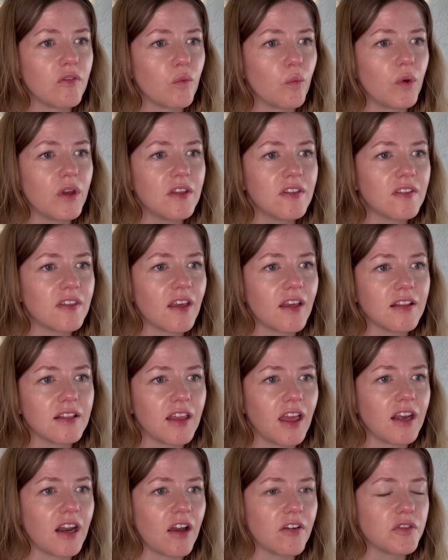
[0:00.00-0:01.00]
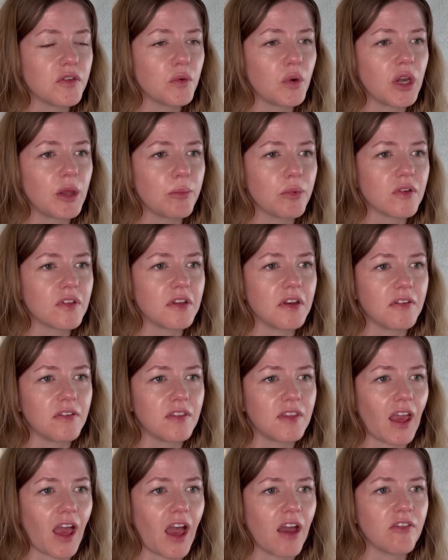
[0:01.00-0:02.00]
Wista laid off 20% of
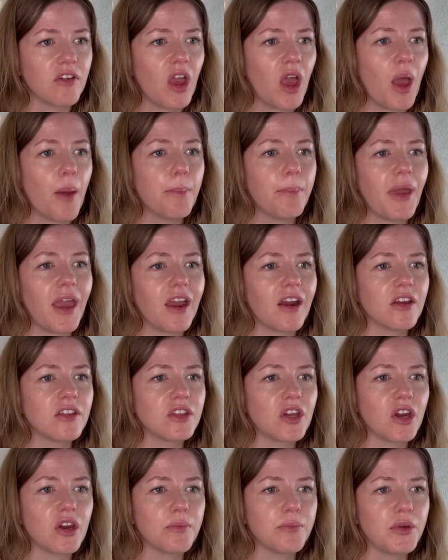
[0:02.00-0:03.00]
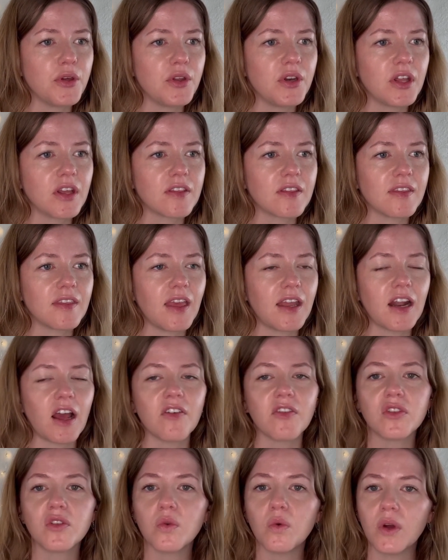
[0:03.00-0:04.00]
staff. Pear Therapeutics laid
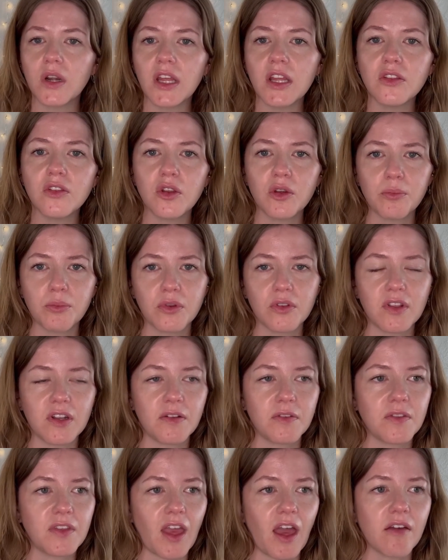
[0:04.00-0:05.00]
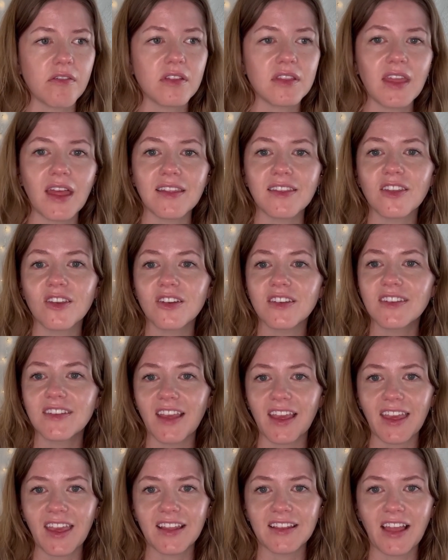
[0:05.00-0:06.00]
off 22% of staff. That's their
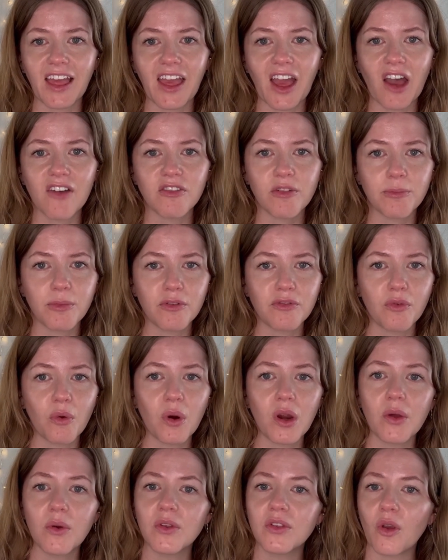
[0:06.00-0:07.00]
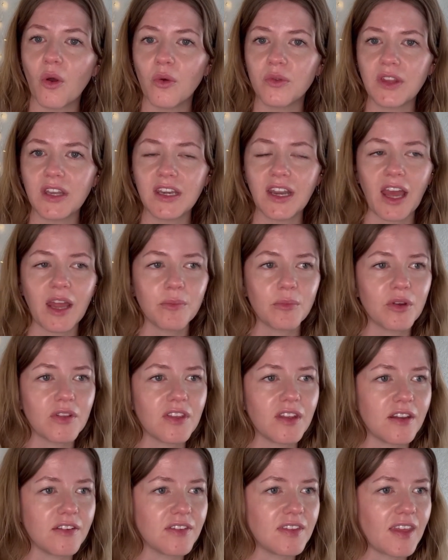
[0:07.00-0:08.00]
second layoff. Before it was only
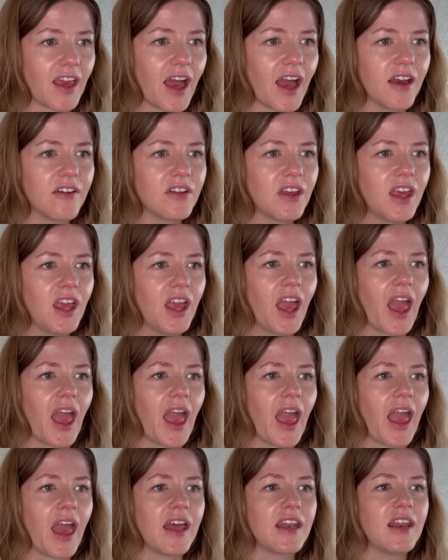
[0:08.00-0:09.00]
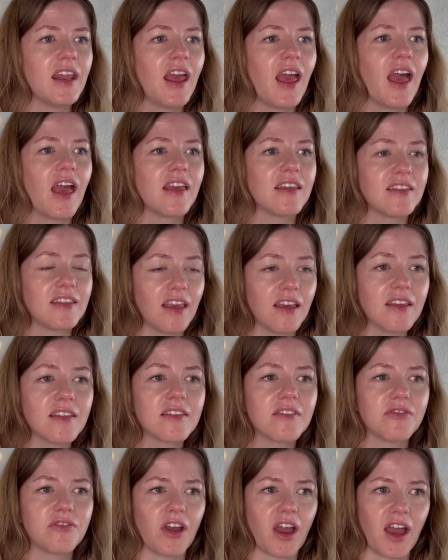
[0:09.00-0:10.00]
9% of staff. And
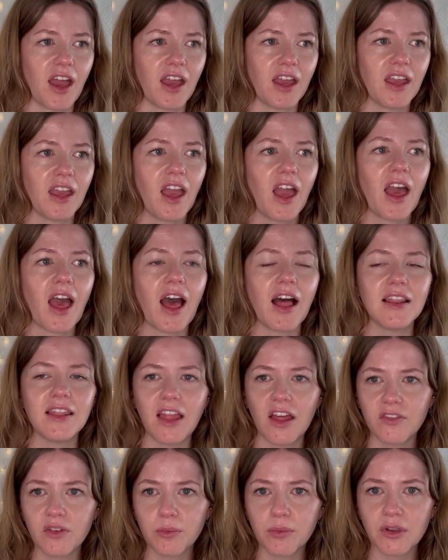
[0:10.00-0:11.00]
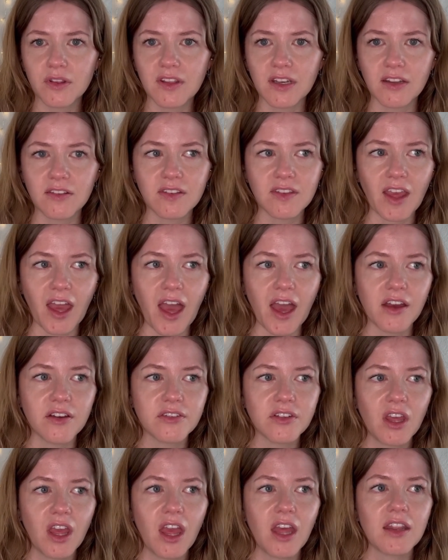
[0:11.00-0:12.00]
Salesify, 11% of staff.
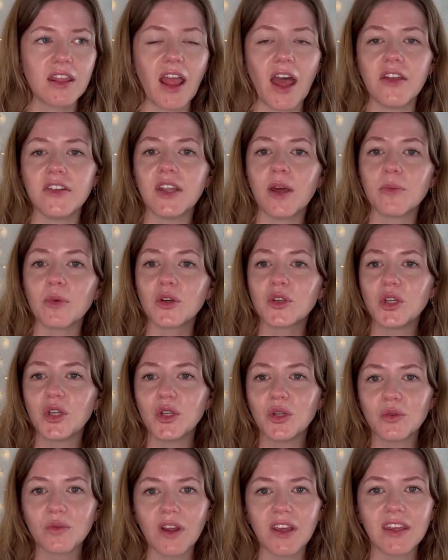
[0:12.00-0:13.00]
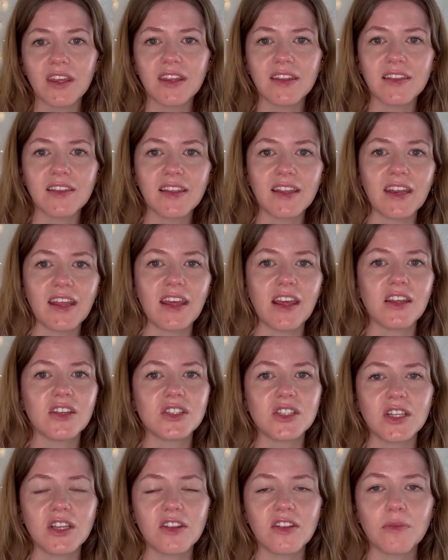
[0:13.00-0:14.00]
Now, number 2 ranking city
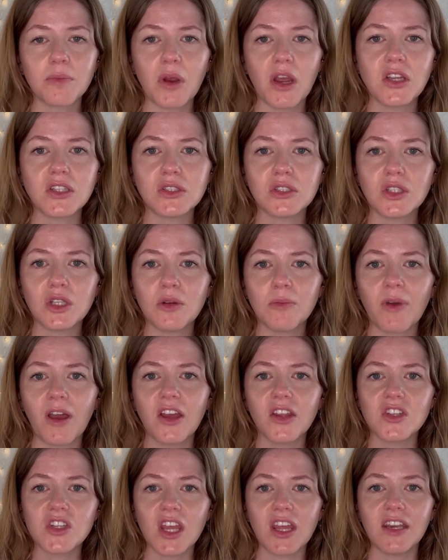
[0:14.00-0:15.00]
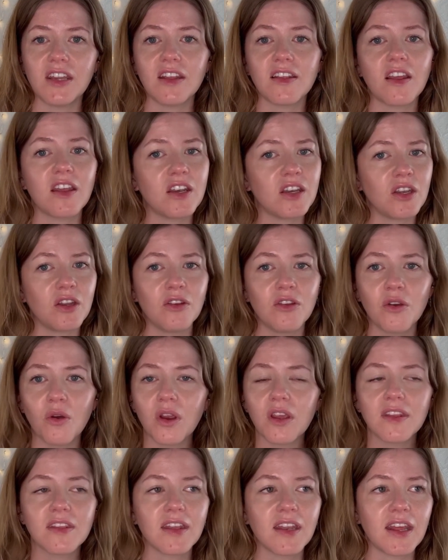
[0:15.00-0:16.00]
shouldn't surprise you too much. It is New
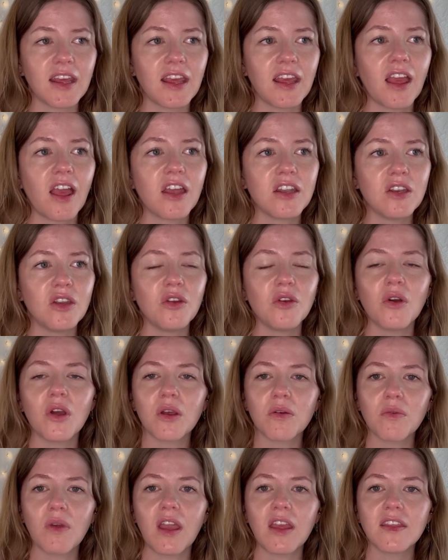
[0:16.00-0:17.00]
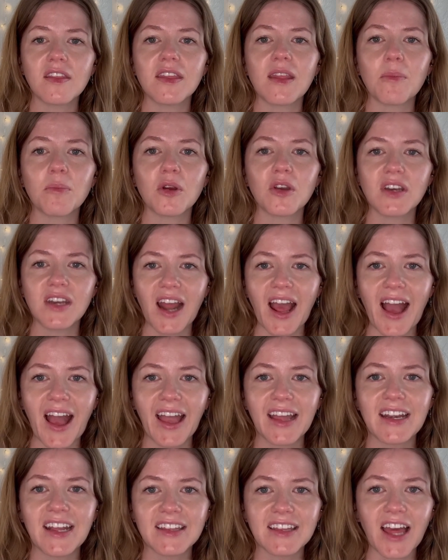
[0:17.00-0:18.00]
York City. New York ranks number
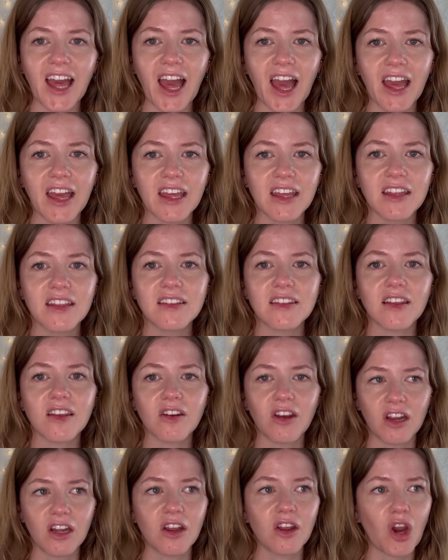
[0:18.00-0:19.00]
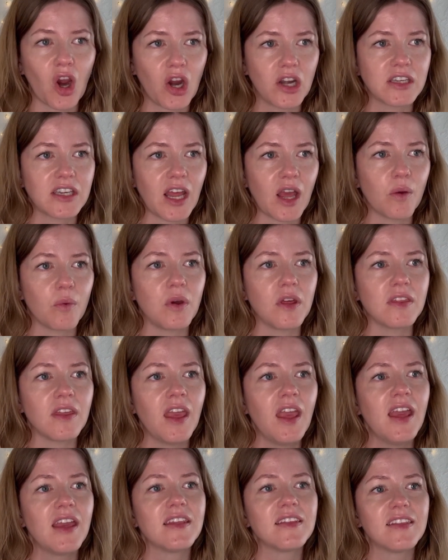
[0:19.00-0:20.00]
9 in the highest credit card debt with
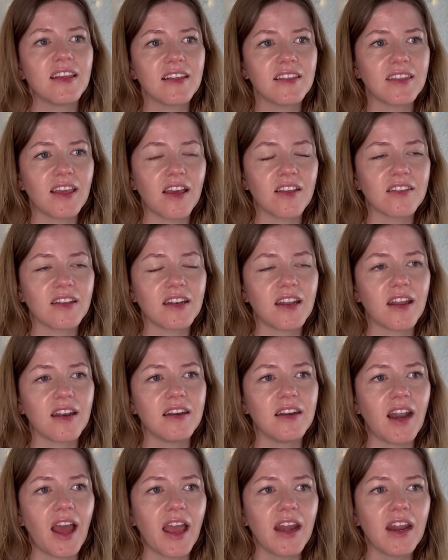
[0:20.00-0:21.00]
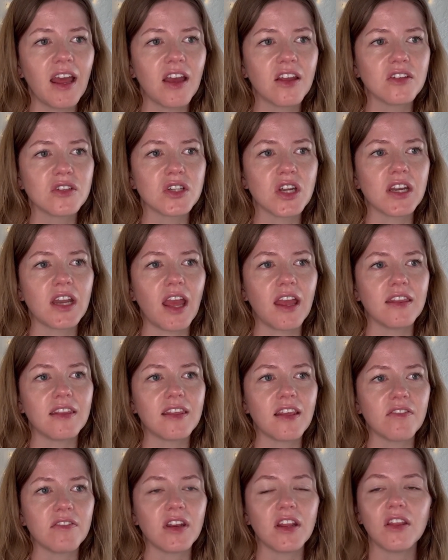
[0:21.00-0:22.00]

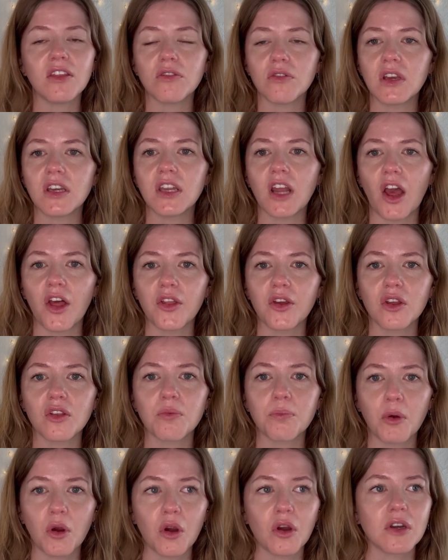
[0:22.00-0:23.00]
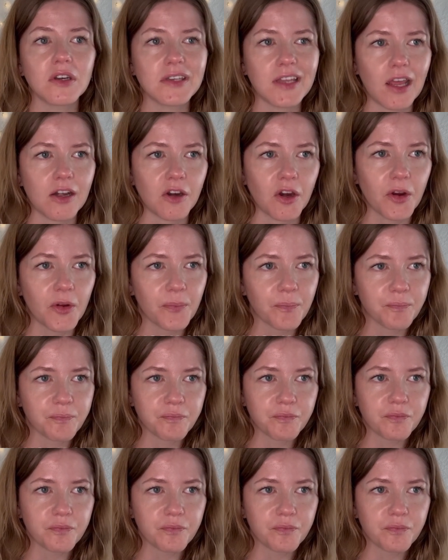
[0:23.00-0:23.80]
$6,973 per debtor.